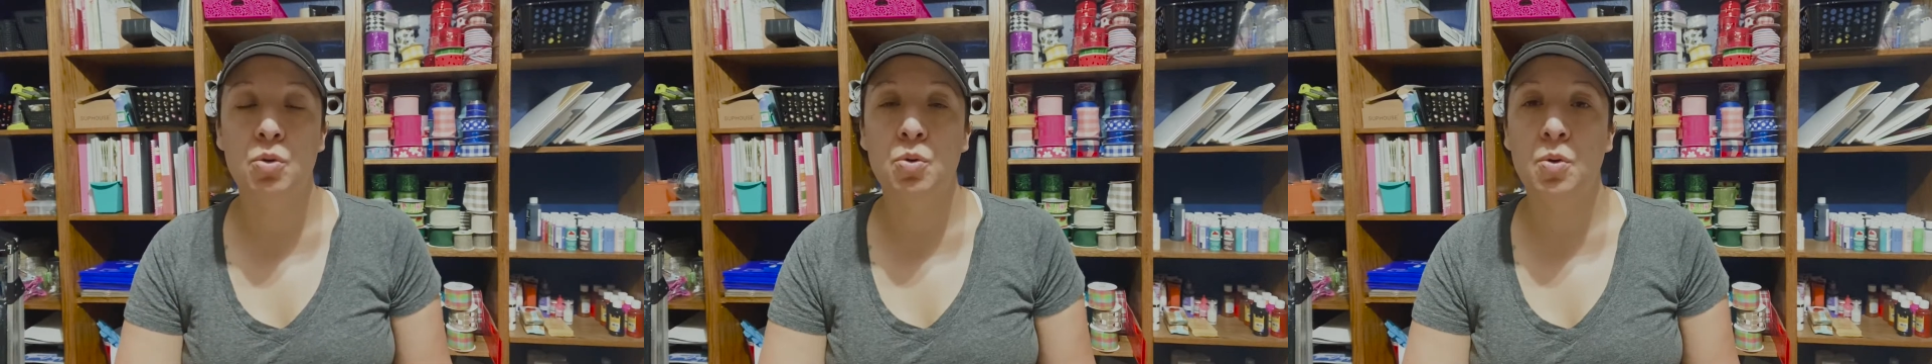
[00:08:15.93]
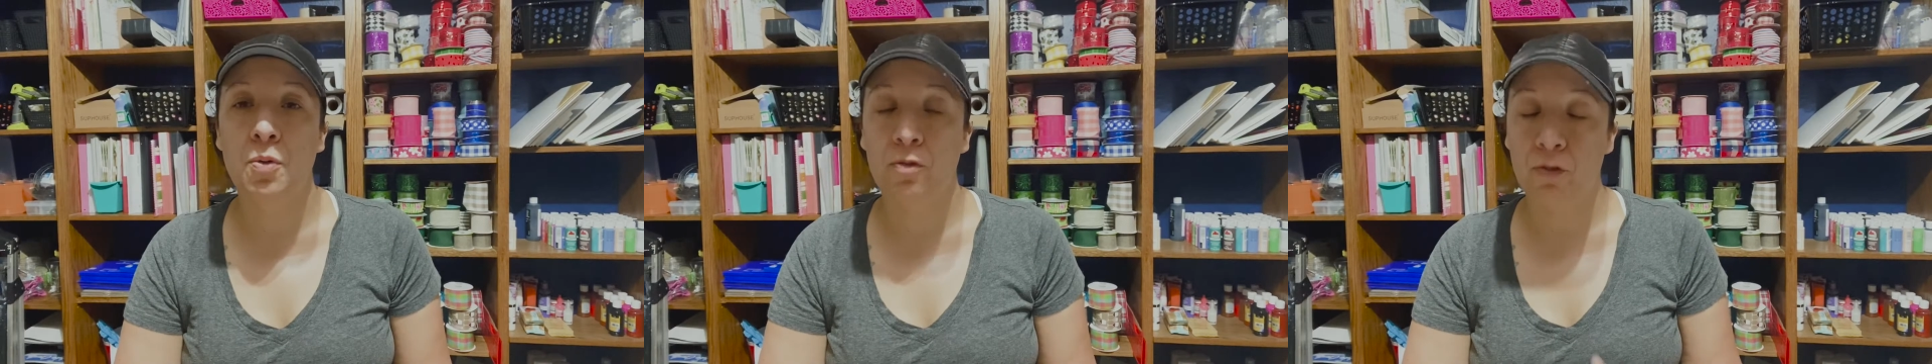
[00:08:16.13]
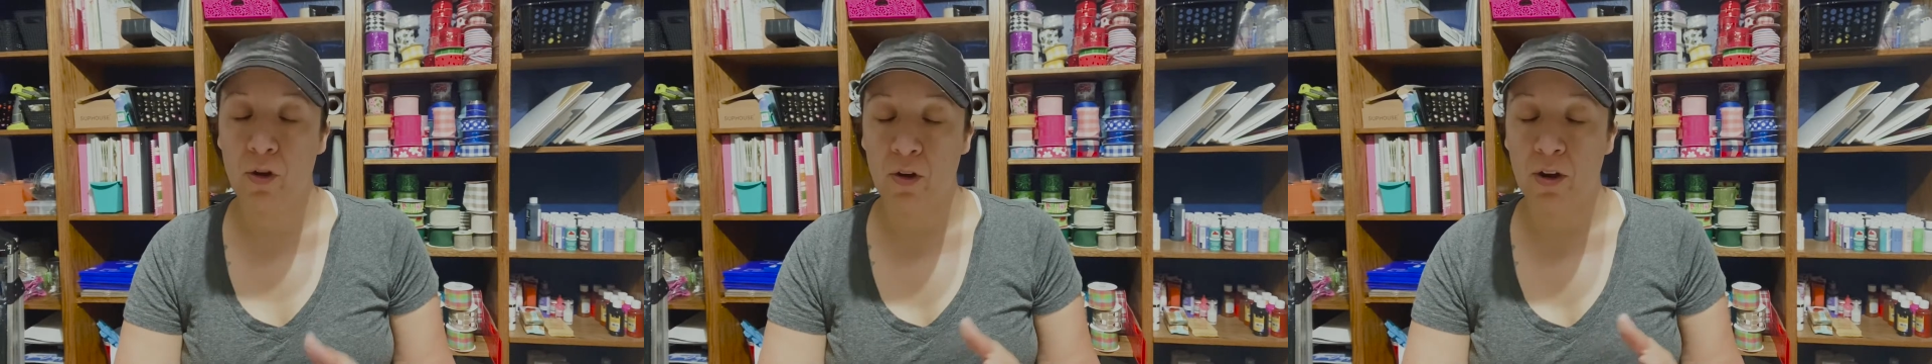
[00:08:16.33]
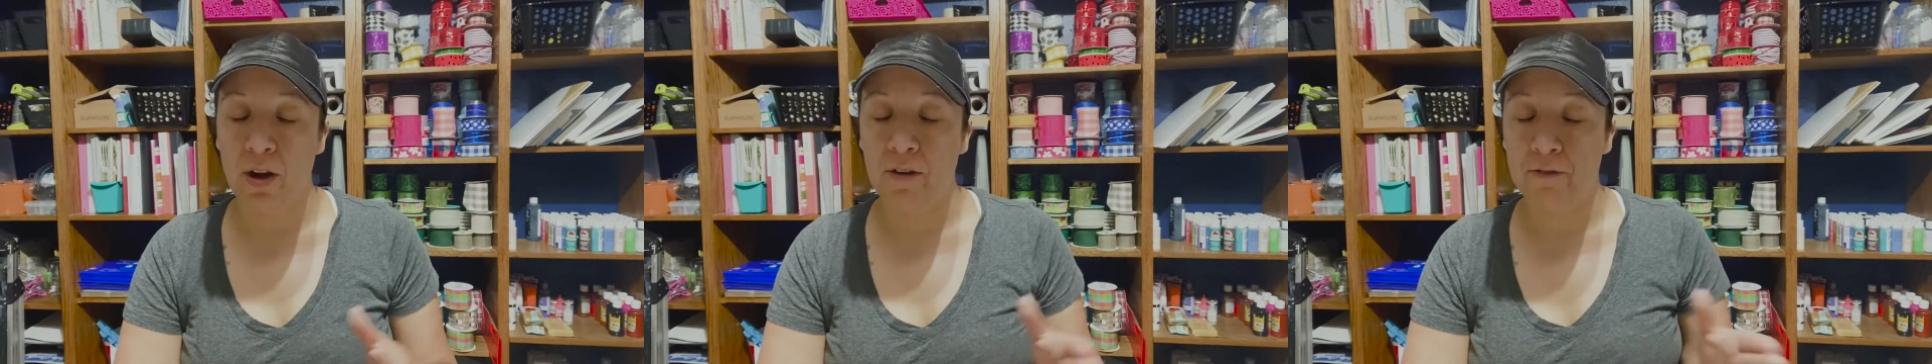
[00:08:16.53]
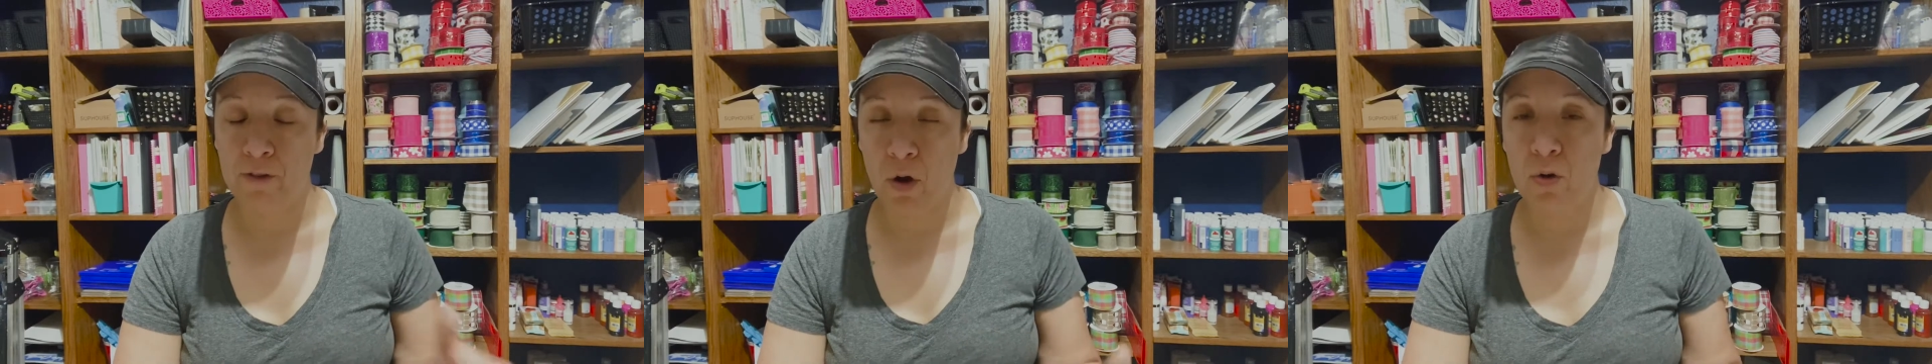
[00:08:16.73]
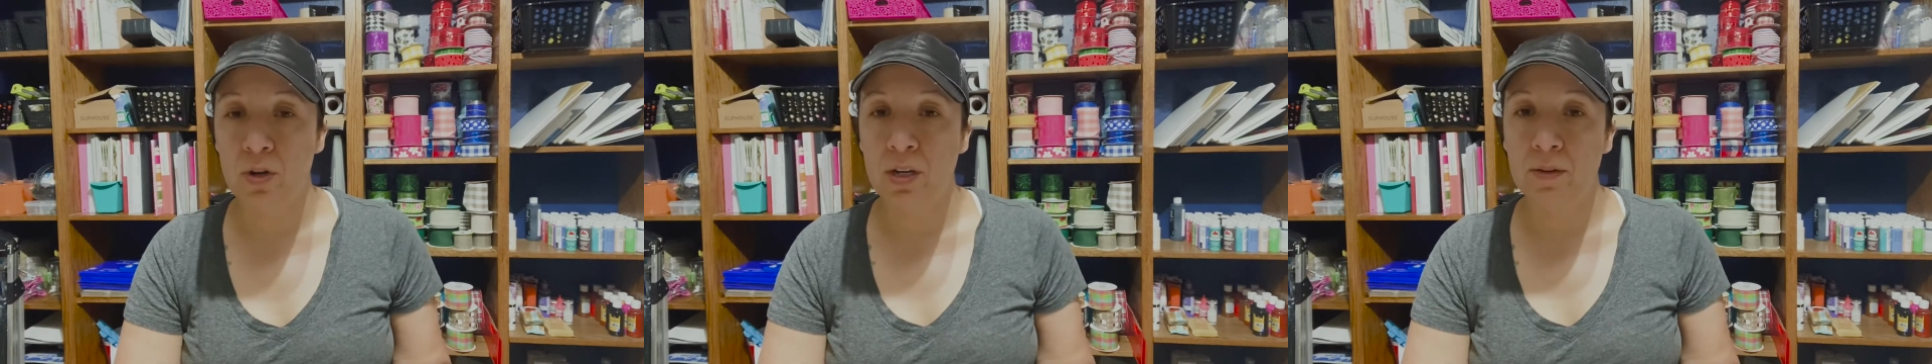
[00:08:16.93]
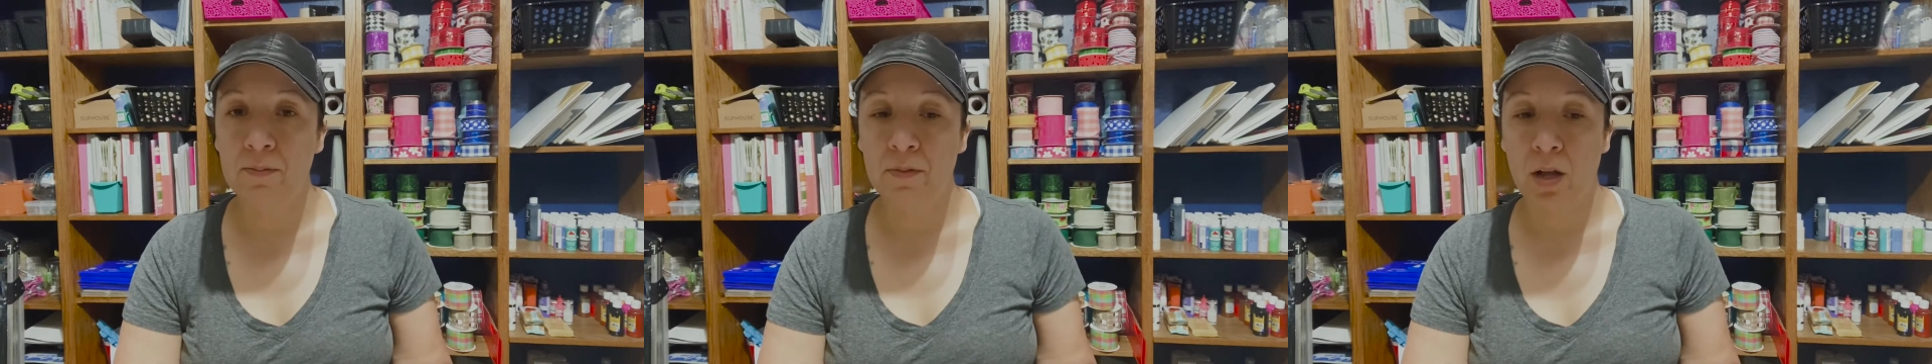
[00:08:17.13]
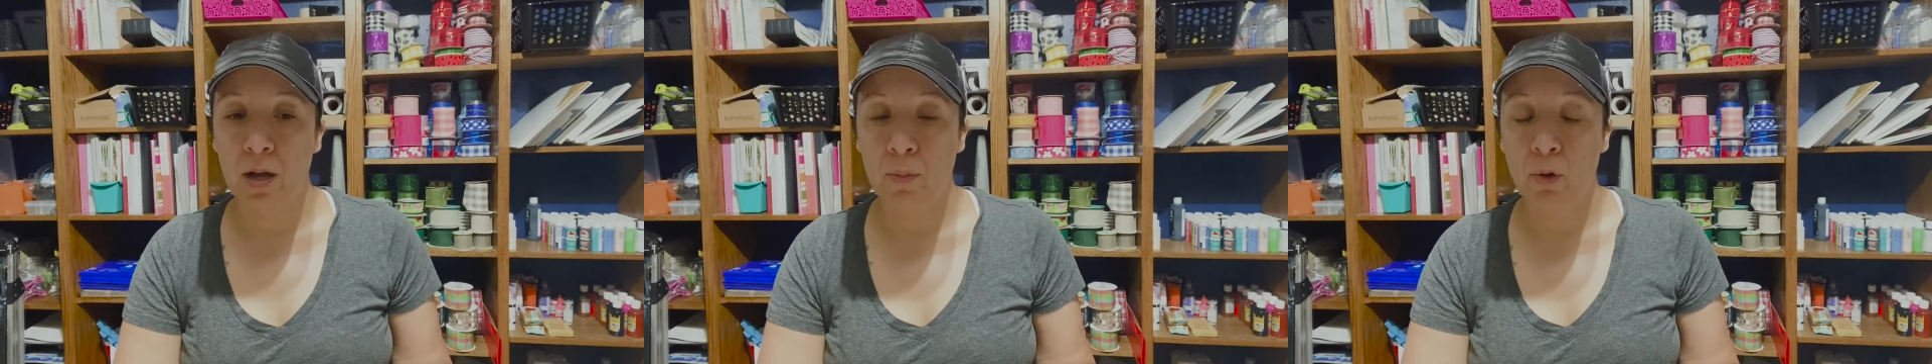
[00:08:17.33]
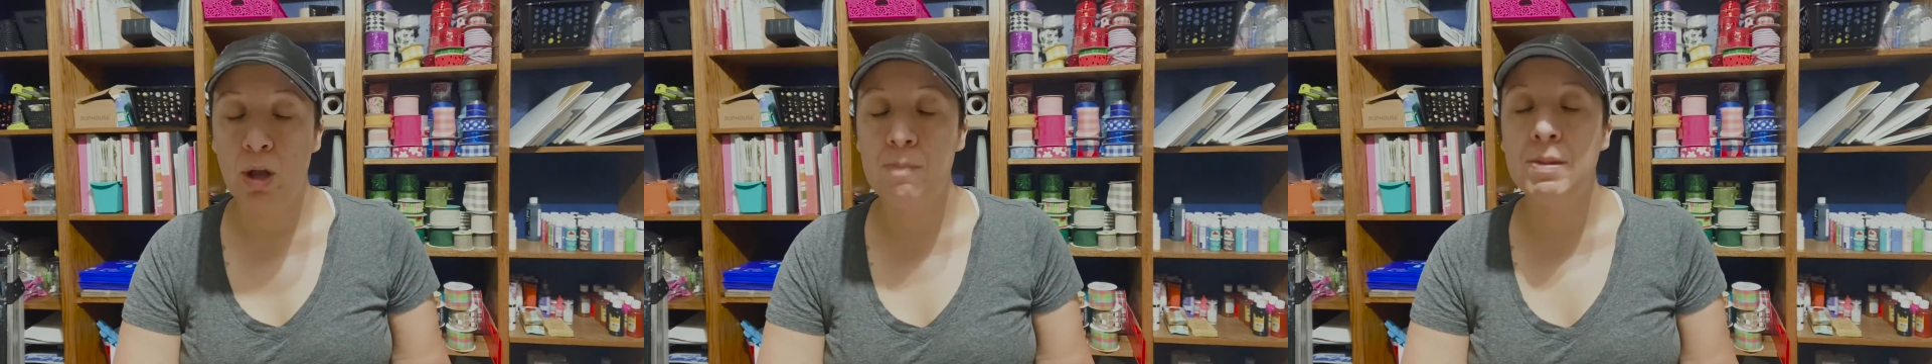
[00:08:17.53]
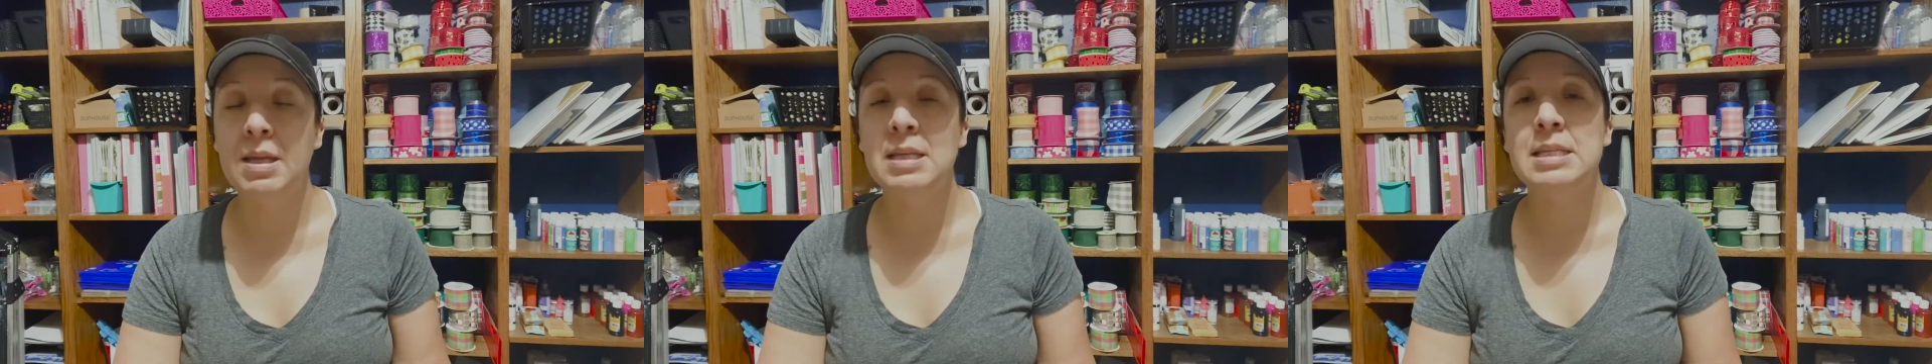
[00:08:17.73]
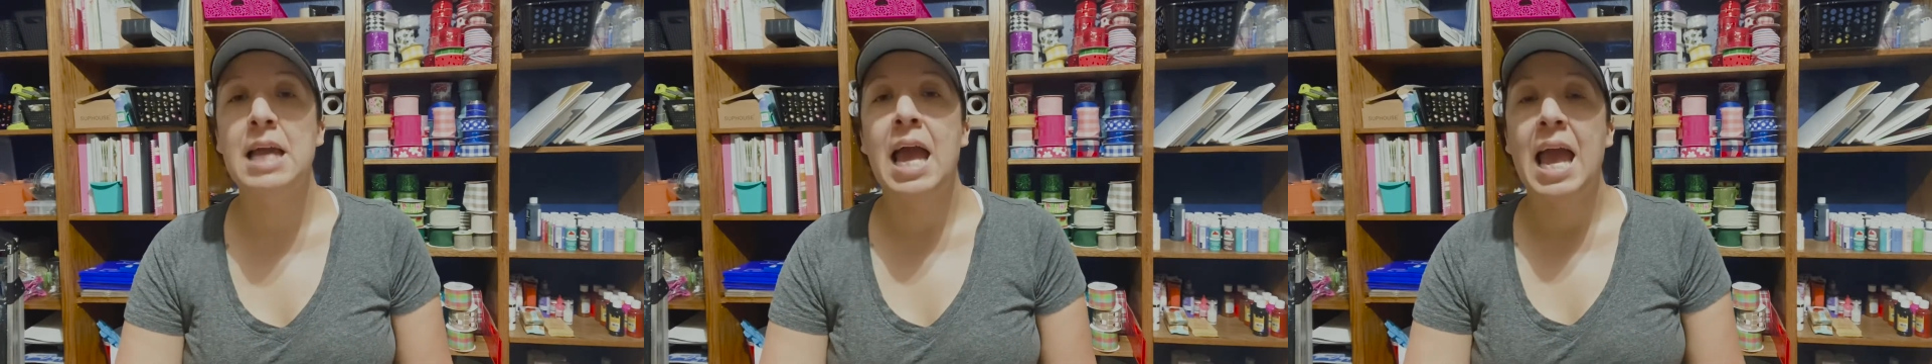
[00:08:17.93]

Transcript: for a phone appointment,